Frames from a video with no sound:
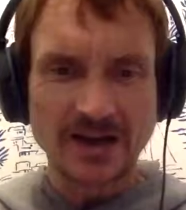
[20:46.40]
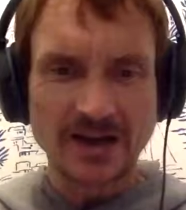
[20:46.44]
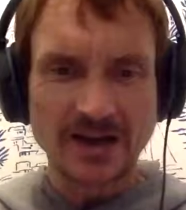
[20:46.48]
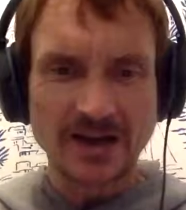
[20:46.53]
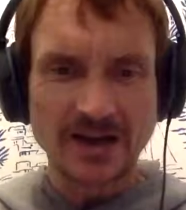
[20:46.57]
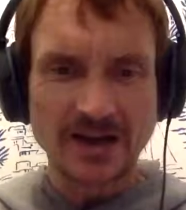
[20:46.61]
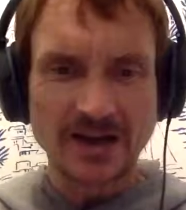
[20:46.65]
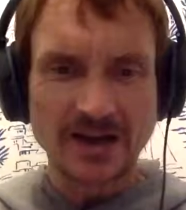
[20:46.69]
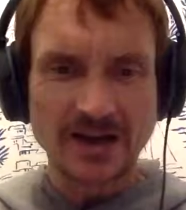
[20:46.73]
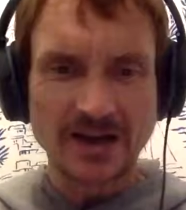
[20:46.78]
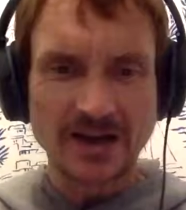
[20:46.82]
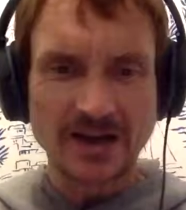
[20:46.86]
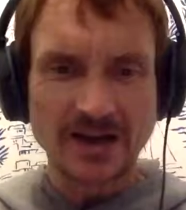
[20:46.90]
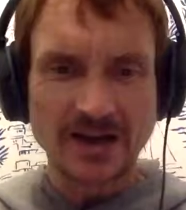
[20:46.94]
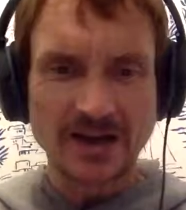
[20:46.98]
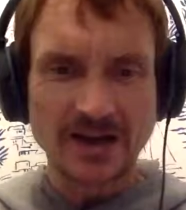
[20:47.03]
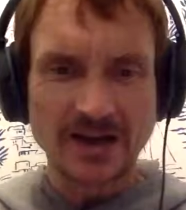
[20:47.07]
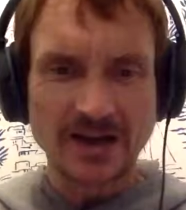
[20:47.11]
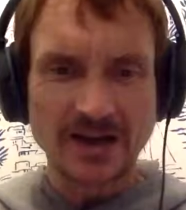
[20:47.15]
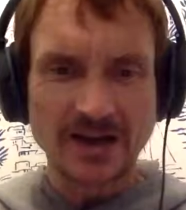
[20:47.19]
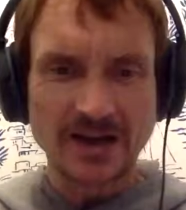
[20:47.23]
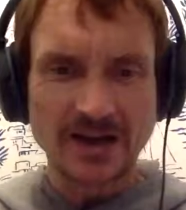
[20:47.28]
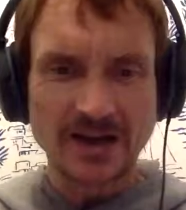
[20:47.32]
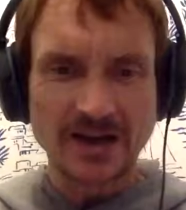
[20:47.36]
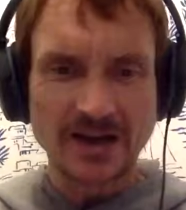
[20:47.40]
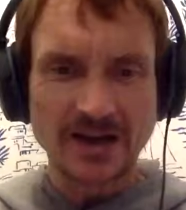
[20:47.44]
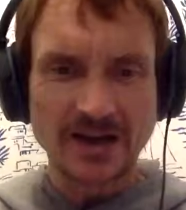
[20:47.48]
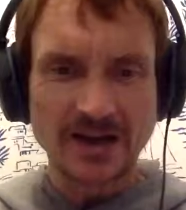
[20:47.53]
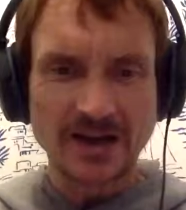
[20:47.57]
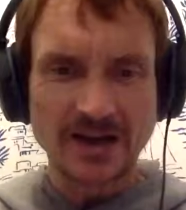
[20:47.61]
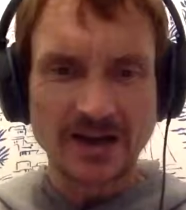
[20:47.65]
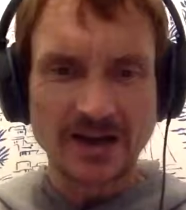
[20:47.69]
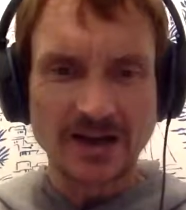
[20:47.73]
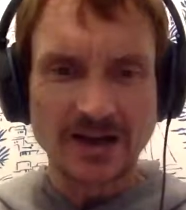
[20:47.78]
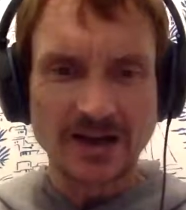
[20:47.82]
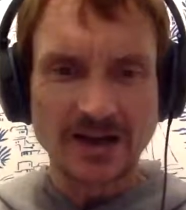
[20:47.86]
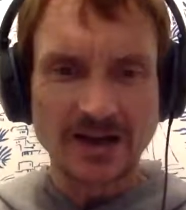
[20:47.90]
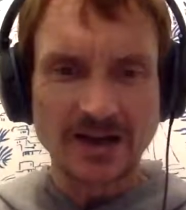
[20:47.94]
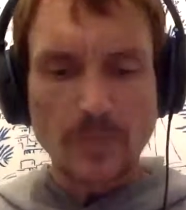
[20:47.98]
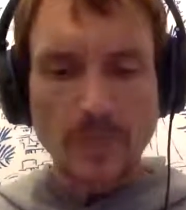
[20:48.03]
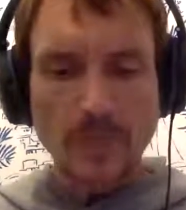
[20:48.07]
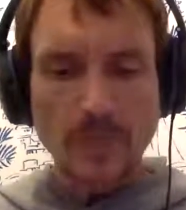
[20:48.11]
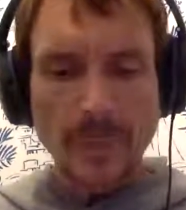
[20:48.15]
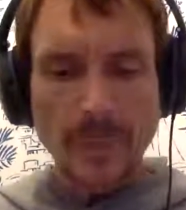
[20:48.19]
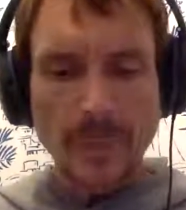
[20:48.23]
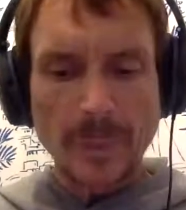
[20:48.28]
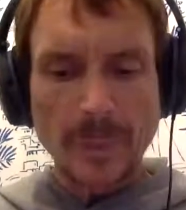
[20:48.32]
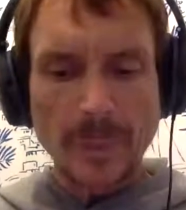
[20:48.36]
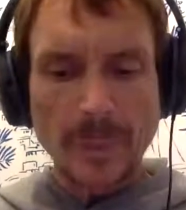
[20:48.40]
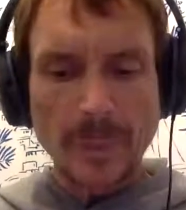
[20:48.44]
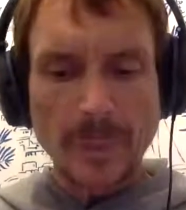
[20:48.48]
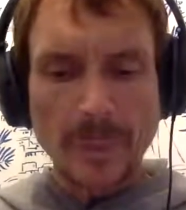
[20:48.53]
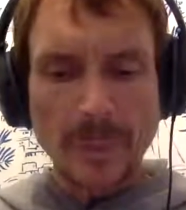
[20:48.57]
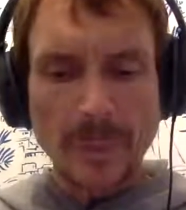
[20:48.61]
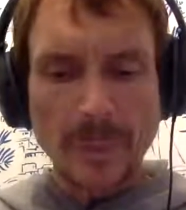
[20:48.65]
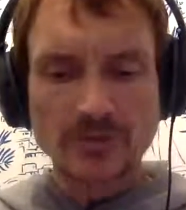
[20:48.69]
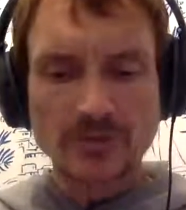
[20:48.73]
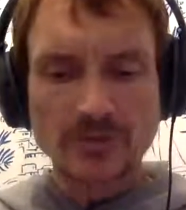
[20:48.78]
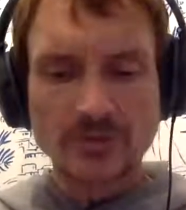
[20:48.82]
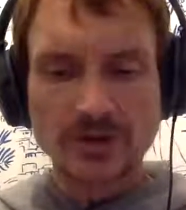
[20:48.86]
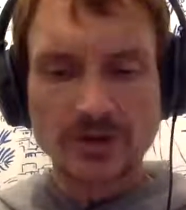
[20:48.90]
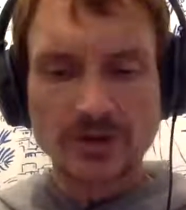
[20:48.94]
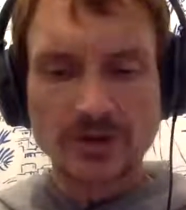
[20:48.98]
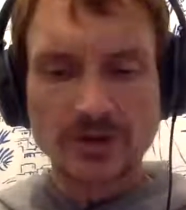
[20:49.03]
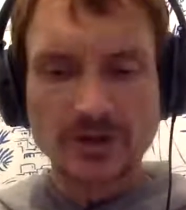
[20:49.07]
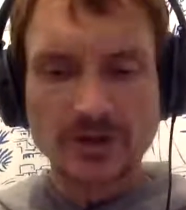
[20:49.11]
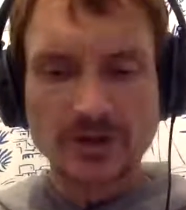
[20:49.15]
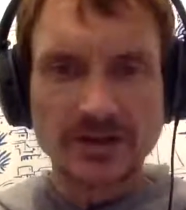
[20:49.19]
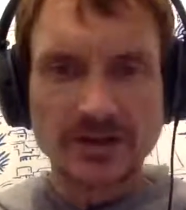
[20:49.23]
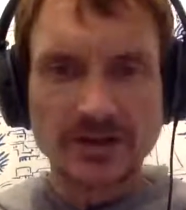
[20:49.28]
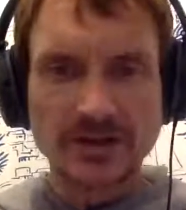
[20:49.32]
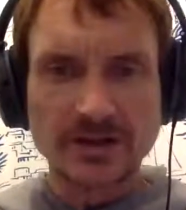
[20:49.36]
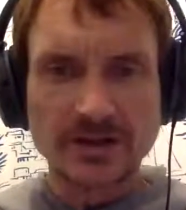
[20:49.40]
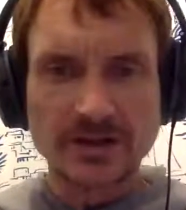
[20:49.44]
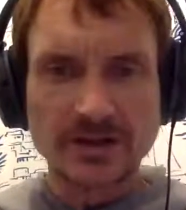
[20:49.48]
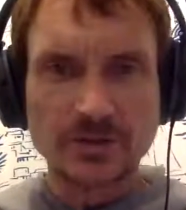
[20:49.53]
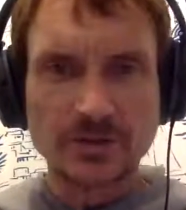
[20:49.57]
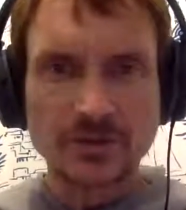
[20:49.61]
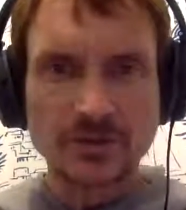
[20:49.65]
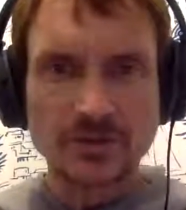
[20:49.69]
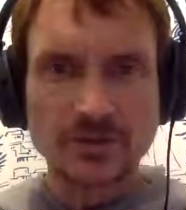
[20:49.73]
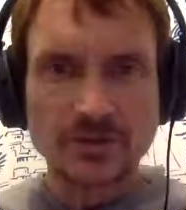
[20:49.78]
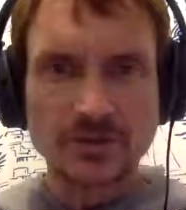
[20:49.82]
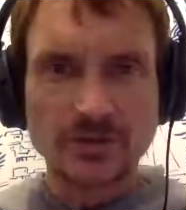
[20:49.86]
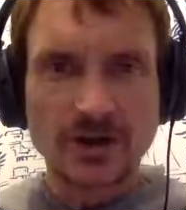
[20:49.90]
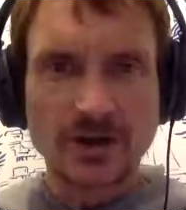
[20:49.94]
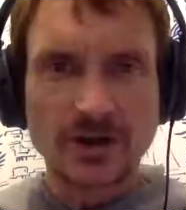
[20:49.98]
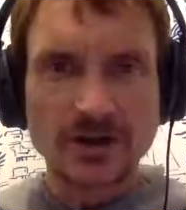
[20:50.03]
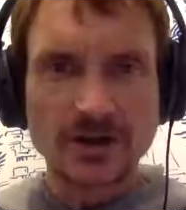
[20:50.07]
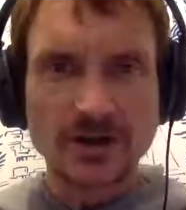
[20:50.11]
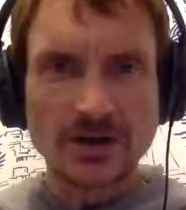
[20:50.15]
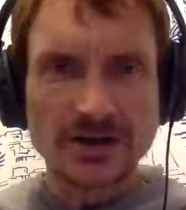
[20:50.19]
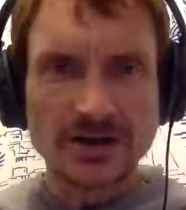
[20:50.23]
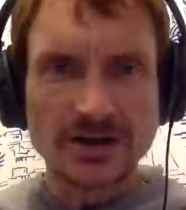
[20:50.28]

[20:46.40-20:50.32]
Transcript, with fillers: And even when he put it under the opium law in